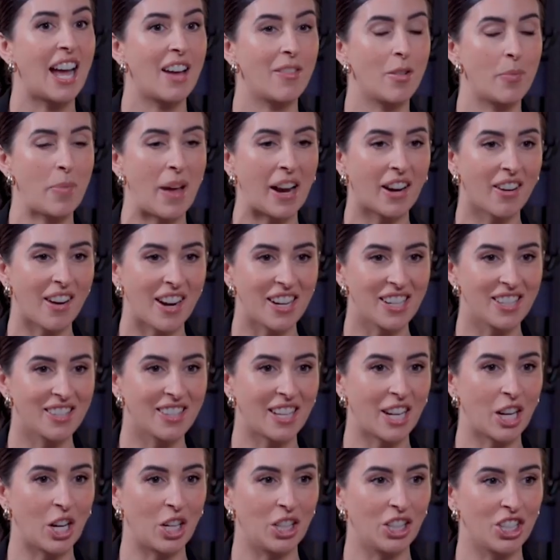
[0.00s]
have a background in
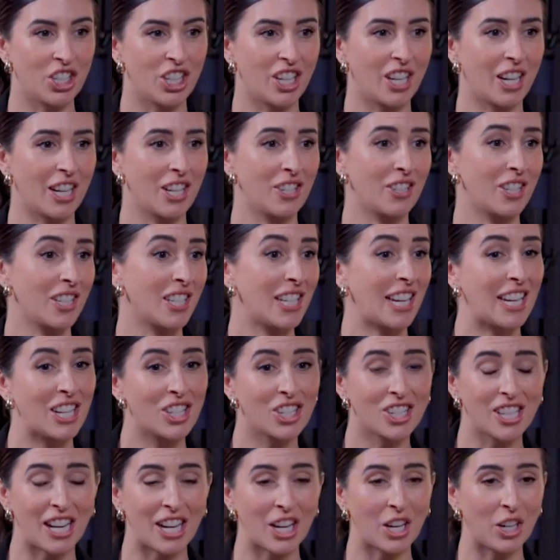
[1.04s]
psychology. I used to teach
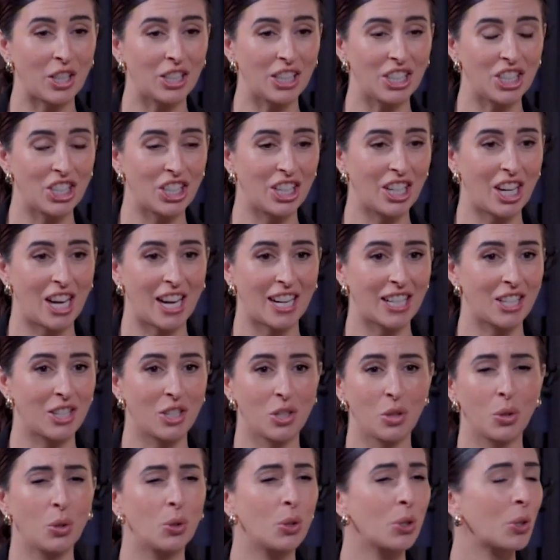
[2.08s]
psychology. I
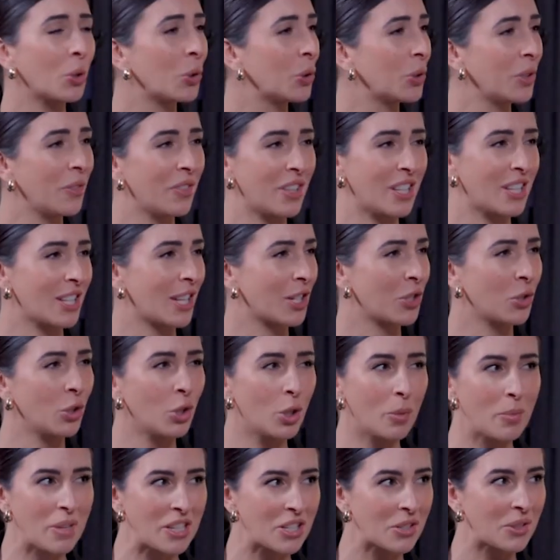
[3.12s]
taught all of this. I
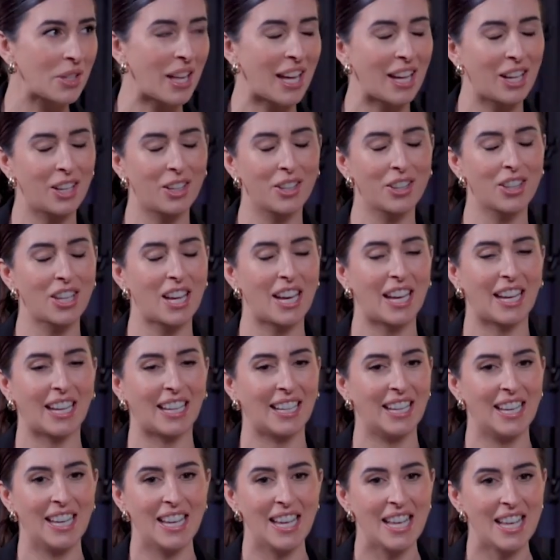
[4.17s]
taught mental health. I'm
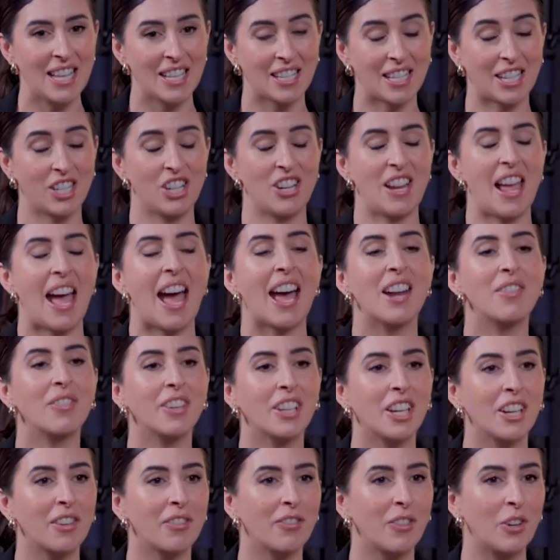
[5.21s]
such an
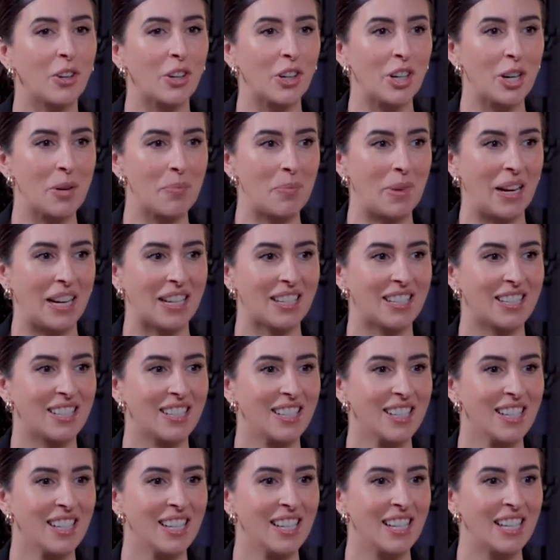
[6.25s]
advocate for it. But
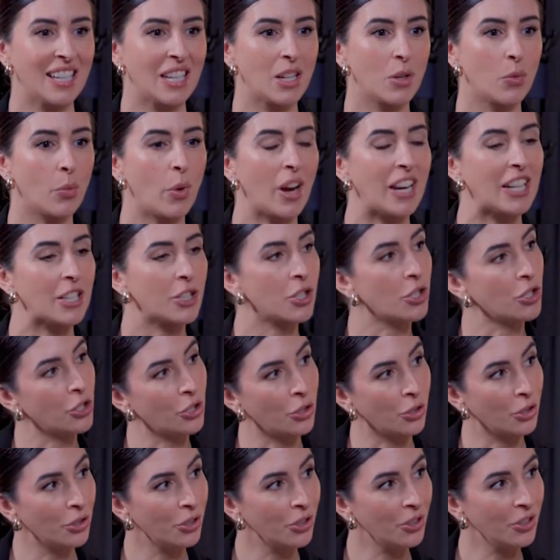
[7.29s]
when it's
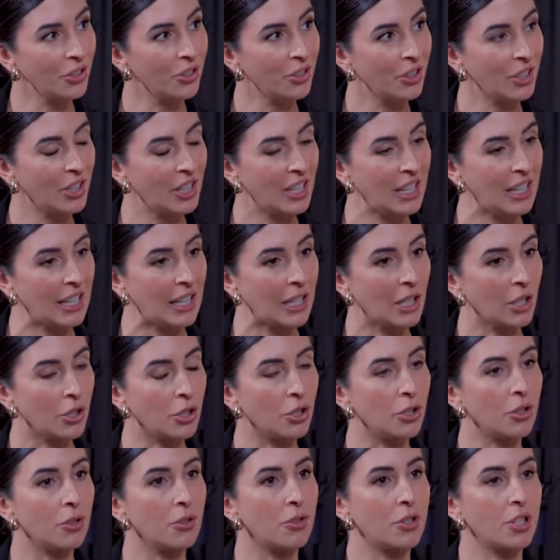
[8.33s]
you,
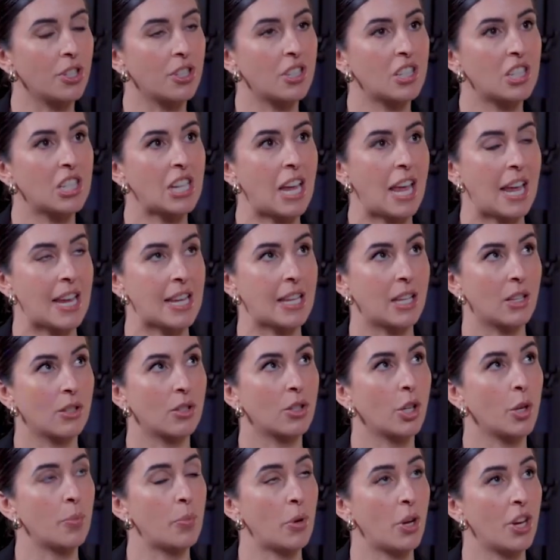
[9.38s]
you just take it
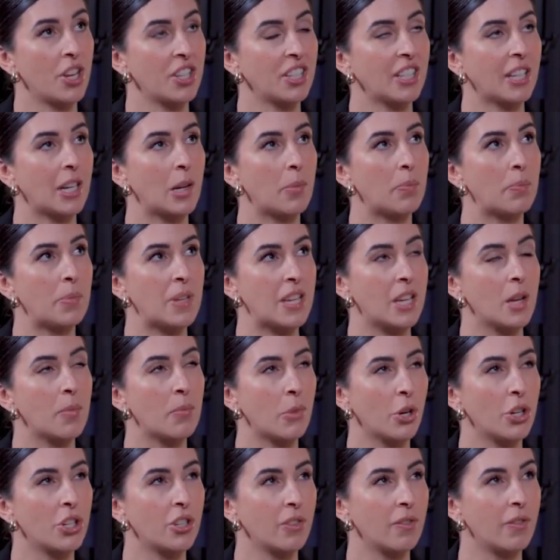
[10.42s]
so personally, and a big
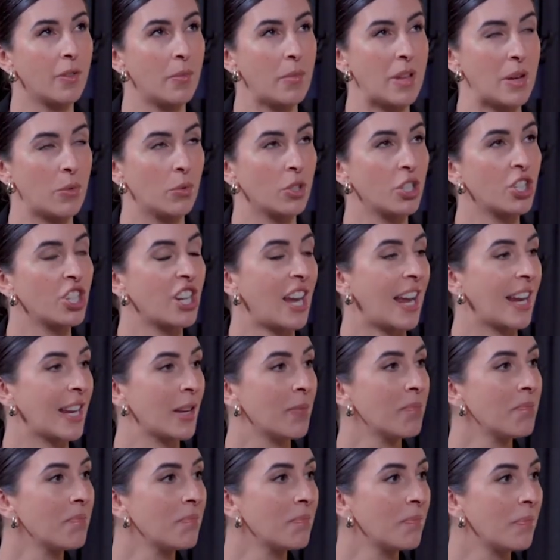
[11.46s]
emotion for me was
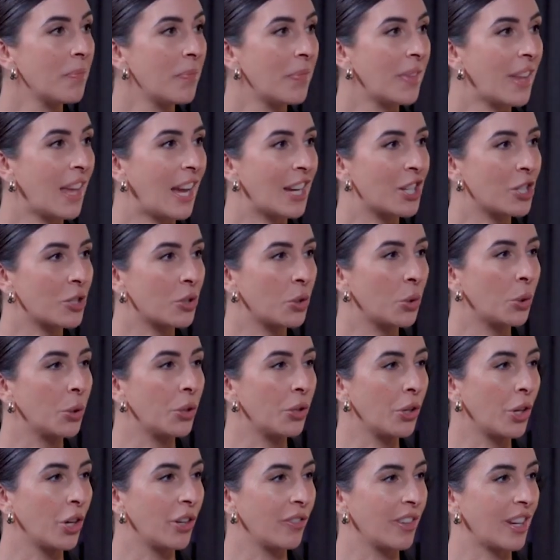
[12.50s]
shame. I just
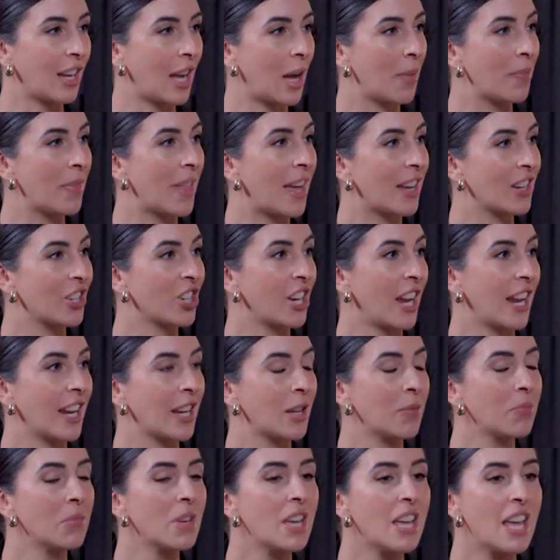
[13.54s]
couldn't overcome that
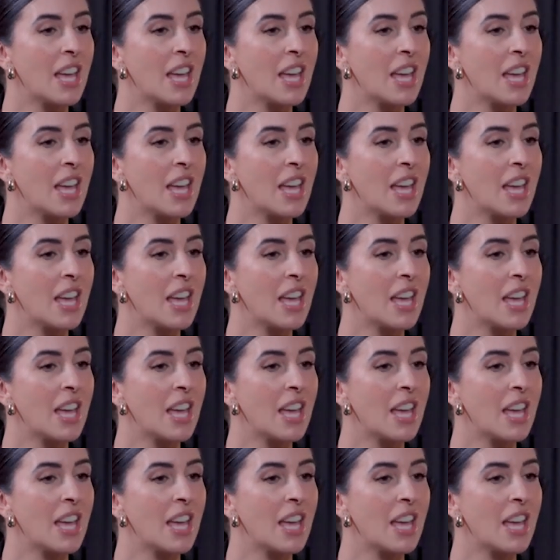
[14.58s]
shame.